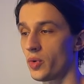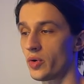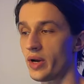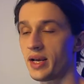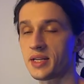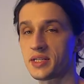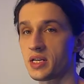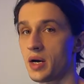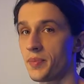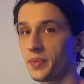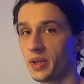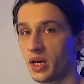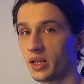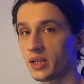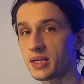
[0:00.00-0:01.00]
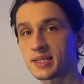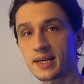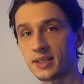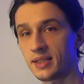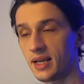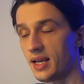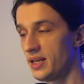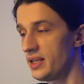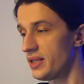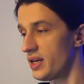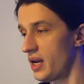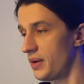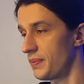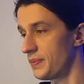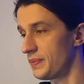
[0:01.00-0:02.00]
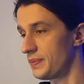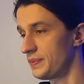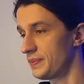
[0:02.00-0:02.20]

or add subtitles at any time.